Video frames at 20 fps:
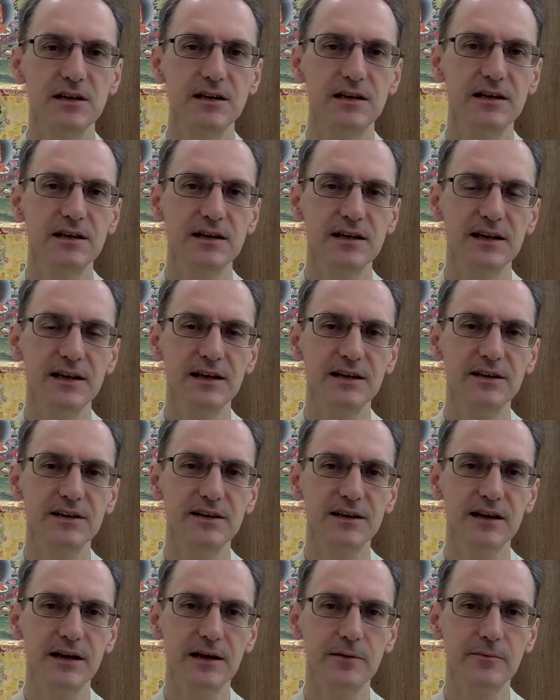and
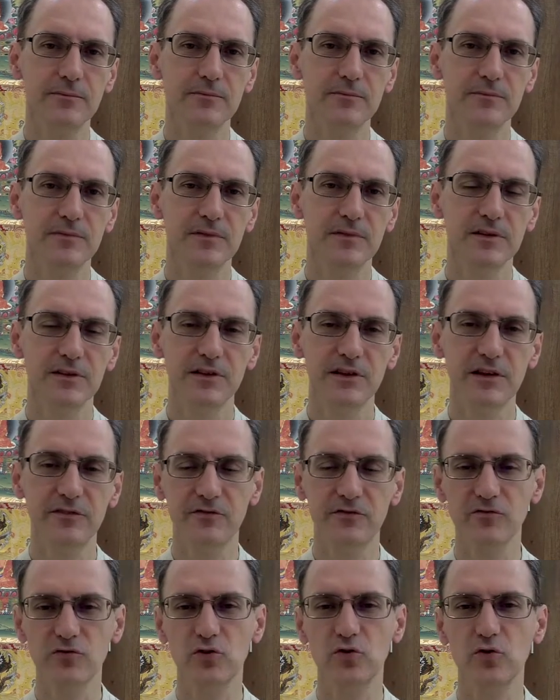you have to
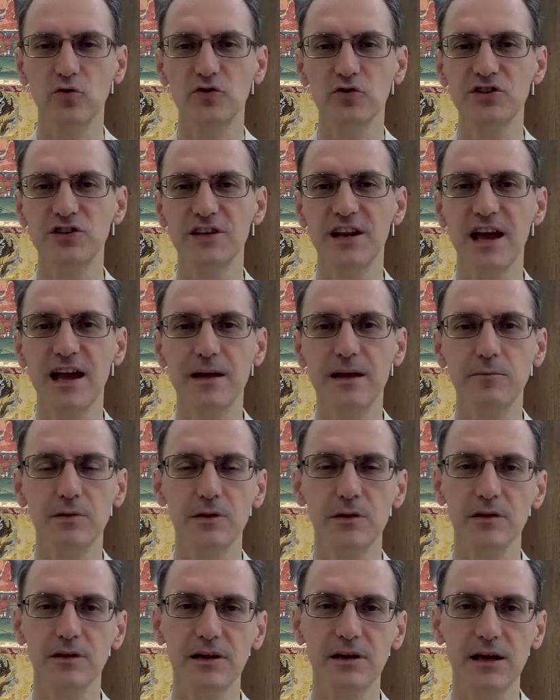record your names
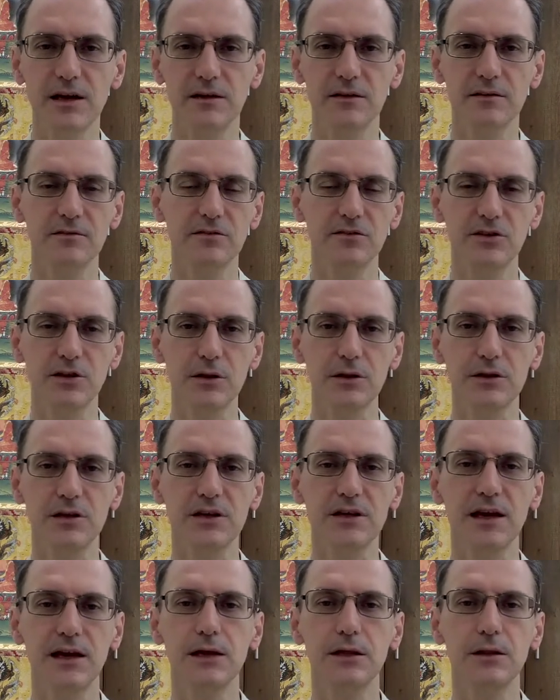just in
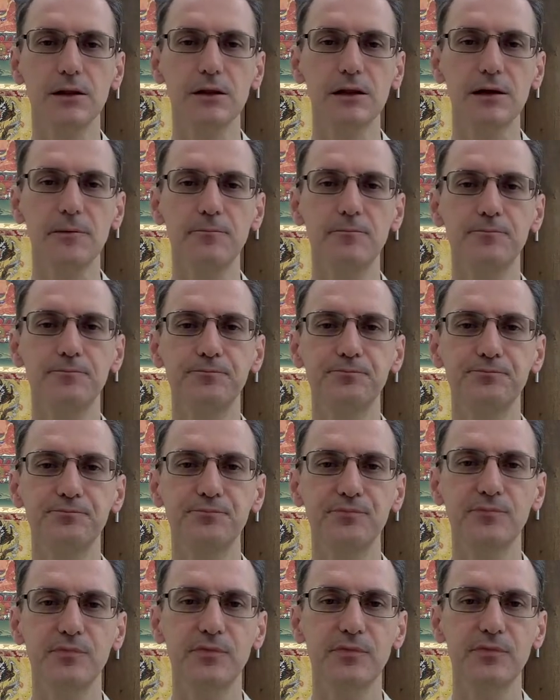case
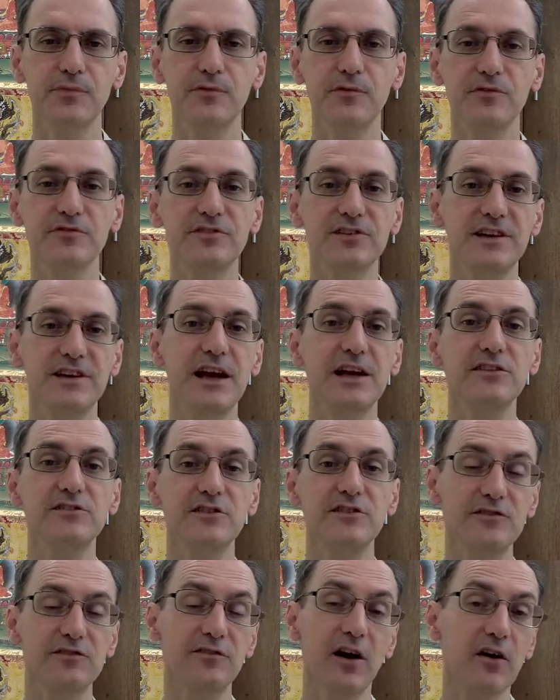there's a case that's
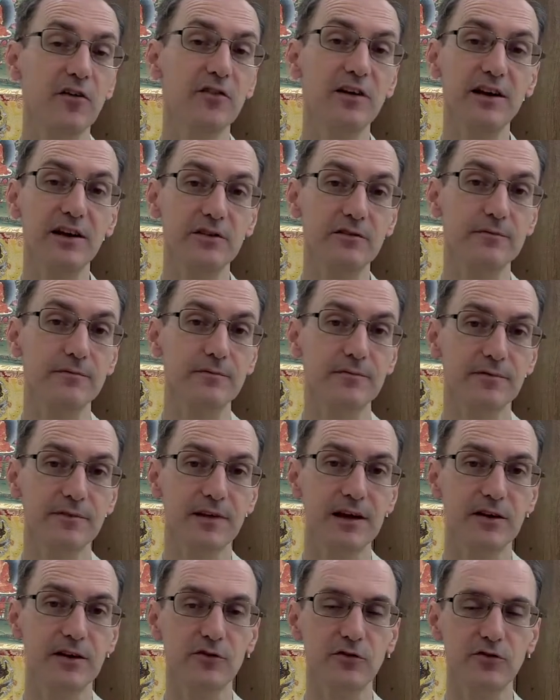found. They can
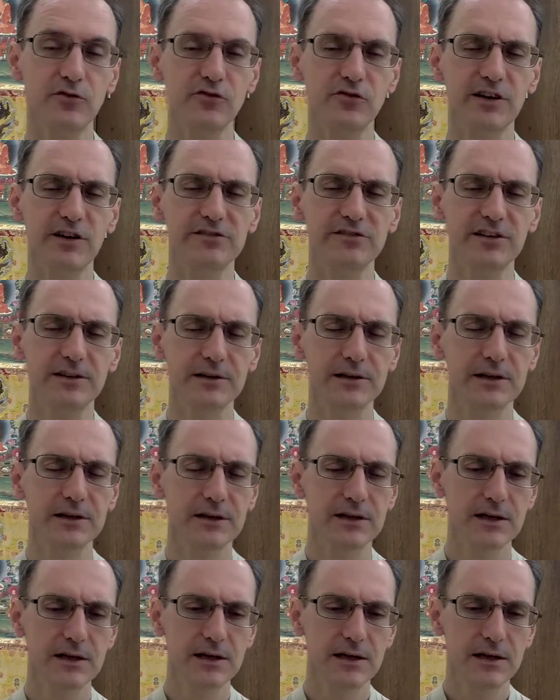do tracing,
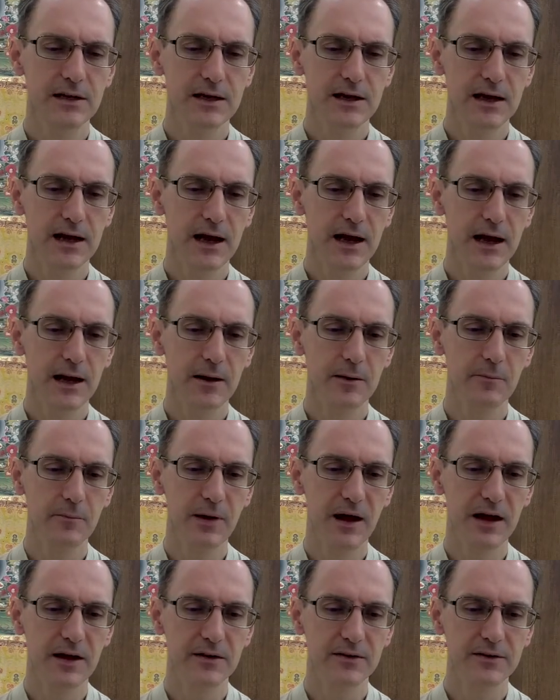but